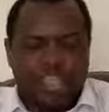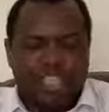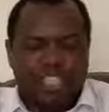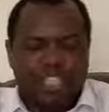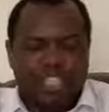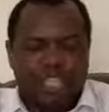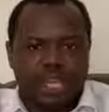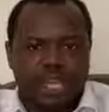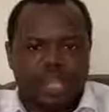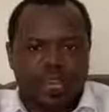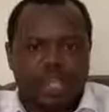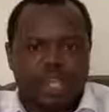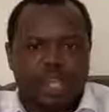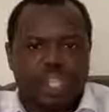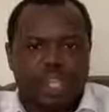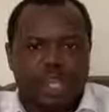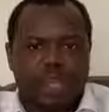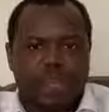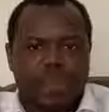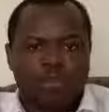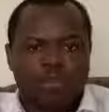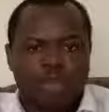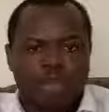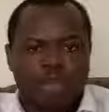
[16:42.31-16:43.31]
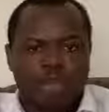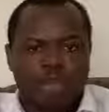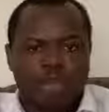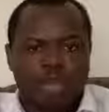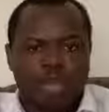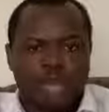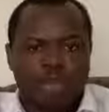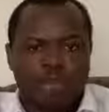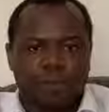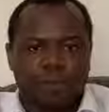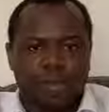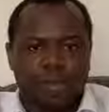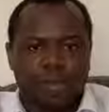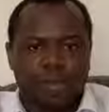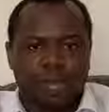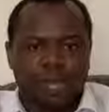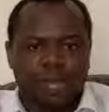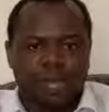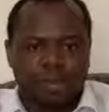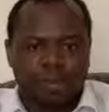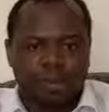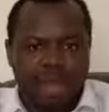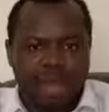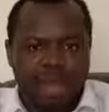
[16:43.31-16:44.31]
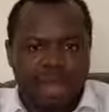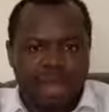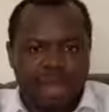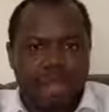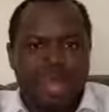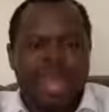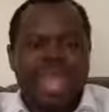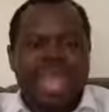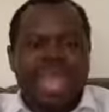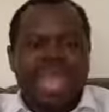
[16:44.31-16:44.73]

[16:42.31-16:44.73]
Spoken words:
integrity of our people on the ground,